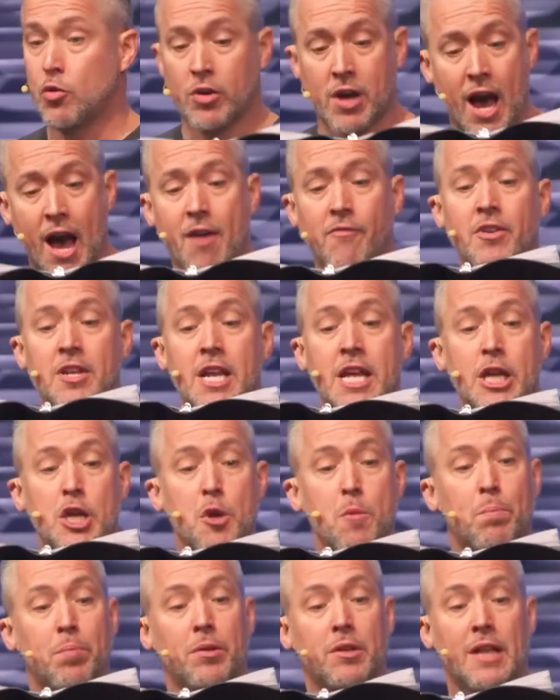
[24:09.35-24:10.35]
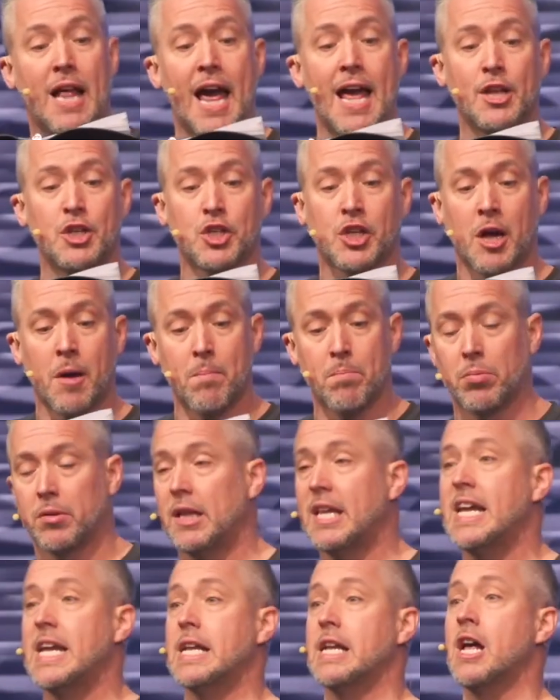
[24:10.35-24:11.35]
covenant, you pledge
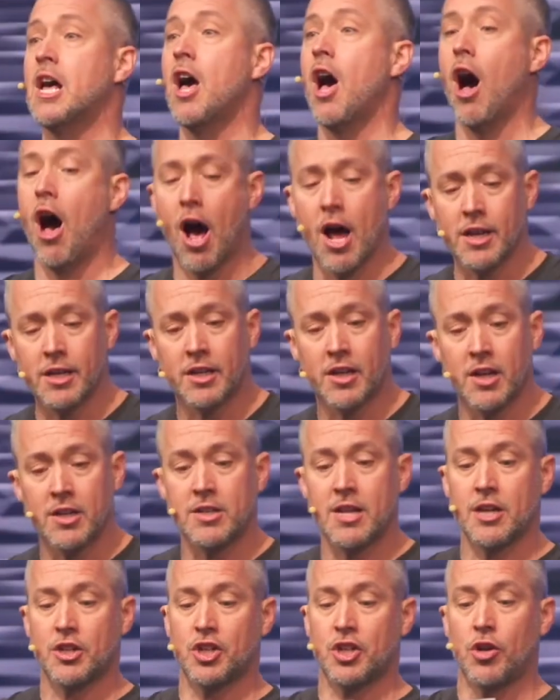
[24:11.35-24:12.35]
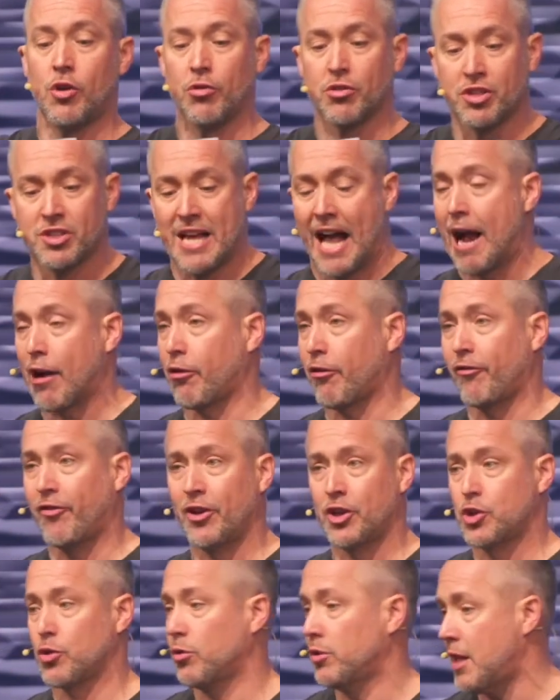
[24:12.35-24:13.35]
complete, unconditional,
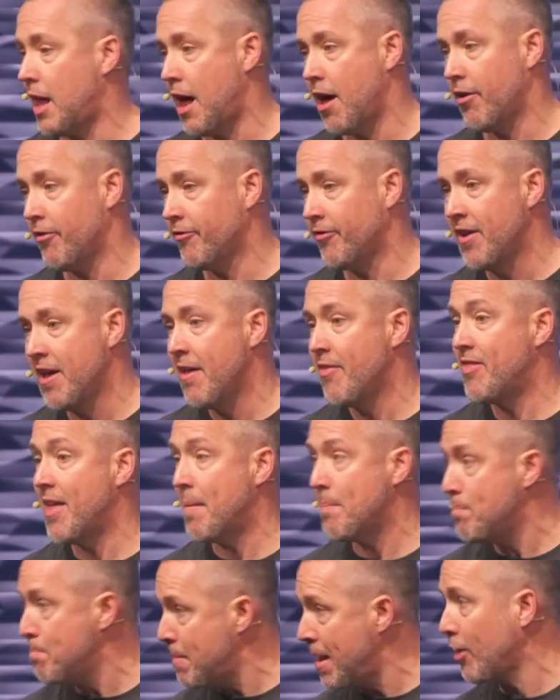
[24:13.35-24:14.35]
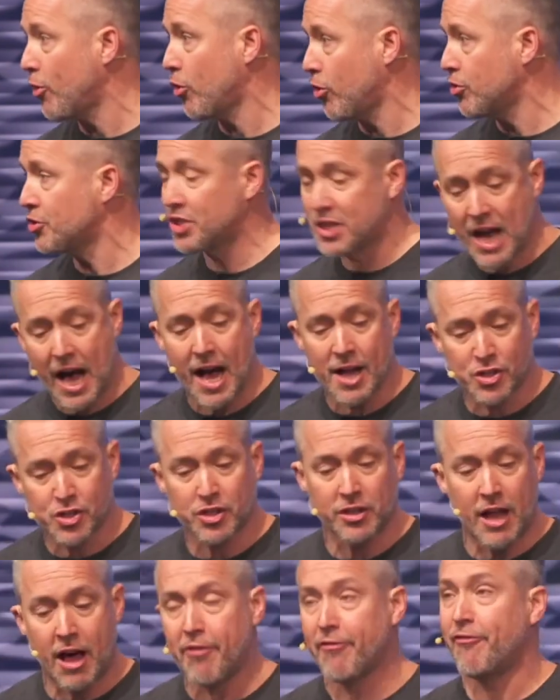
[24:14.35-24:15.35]
sacrificial love that mirrors God's
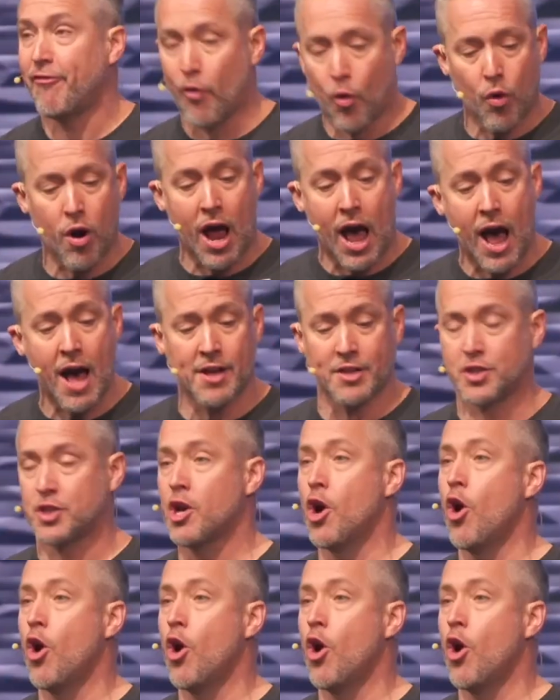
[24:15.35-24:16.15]
love for us.